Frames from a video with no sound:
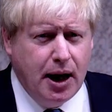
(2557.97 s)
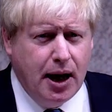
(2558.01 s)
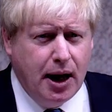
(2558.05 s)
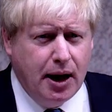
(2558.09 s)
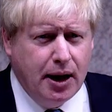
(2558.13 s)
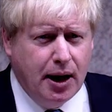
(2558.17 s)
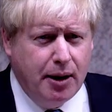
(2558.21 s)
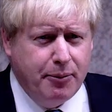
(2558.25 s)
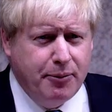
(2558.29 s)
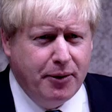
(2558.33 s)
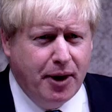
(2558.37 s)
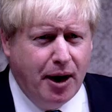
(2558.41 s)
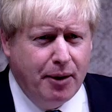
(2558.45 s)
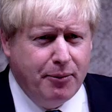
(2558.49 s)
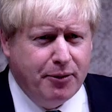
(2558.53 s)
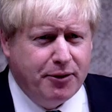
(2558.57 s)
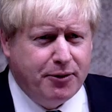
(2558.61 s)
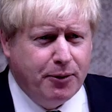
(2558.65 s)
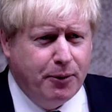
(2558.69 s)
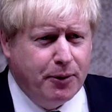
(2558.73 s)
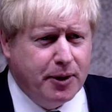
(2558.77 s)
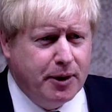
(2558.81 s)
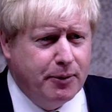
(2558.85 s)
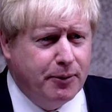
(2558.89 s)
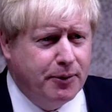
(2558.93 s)
and I'm, I'm
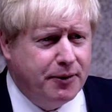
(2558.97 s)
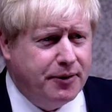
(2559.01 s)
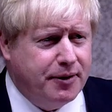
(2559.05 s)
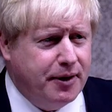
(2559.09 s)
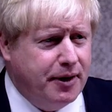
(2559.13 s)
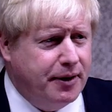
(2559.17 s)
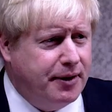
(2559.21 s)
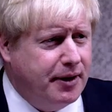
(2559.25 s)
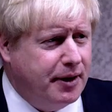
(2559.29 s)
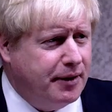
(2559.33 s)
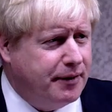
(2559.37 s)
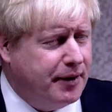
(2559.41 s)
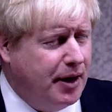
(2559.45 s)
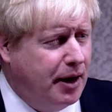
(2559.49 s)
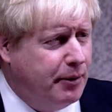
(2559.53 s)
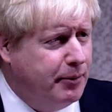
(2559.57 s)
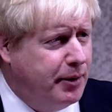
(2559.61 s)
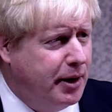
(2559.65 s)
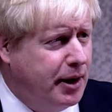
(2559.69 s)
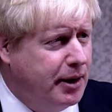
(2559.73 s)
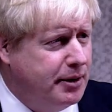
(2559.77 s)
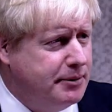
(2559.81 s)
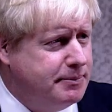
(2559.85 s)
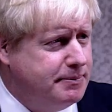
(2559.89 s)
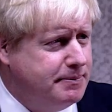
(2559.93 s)
sure he will see things that
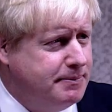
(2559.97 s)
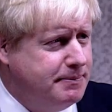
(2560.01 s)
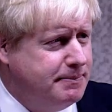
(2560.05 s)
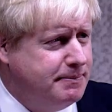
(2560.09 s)
way.